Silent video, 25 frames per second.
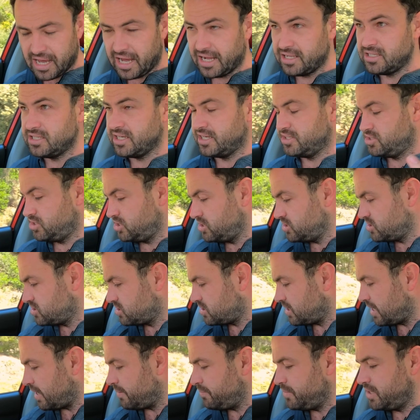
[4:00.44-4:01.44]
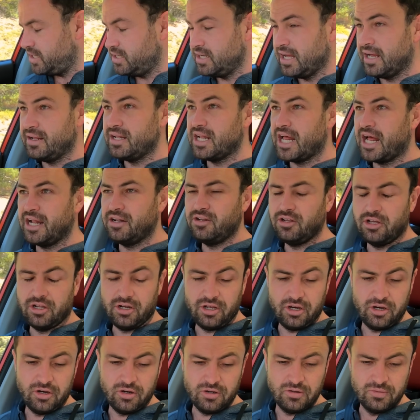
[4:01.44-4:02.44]
I don't
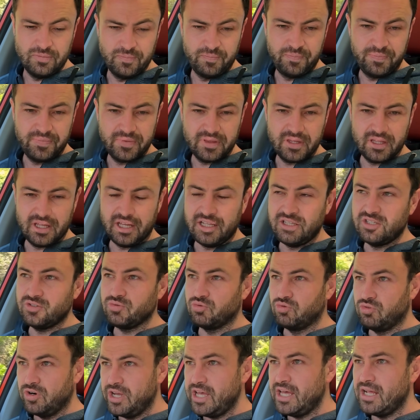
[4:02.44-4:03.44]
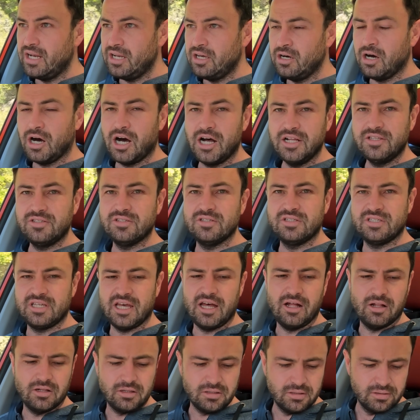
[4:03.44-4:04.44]
know, it's really hard to
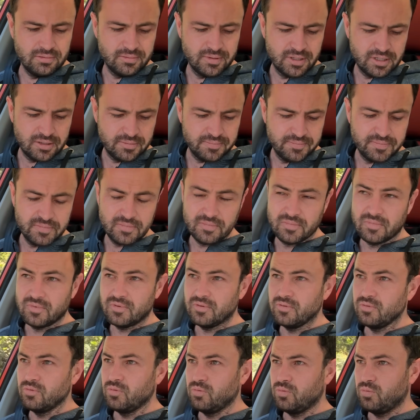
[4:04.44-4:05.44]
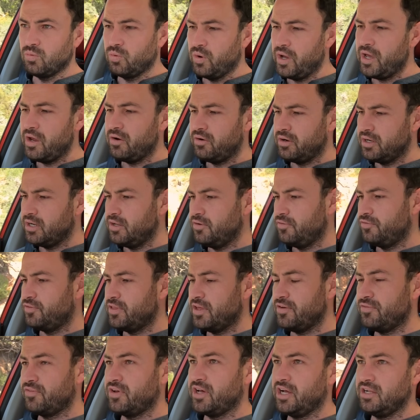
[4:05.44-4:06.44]
tell where and if
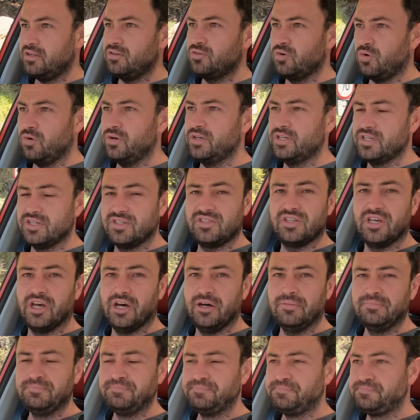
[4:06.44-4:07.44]
they've cut corners here.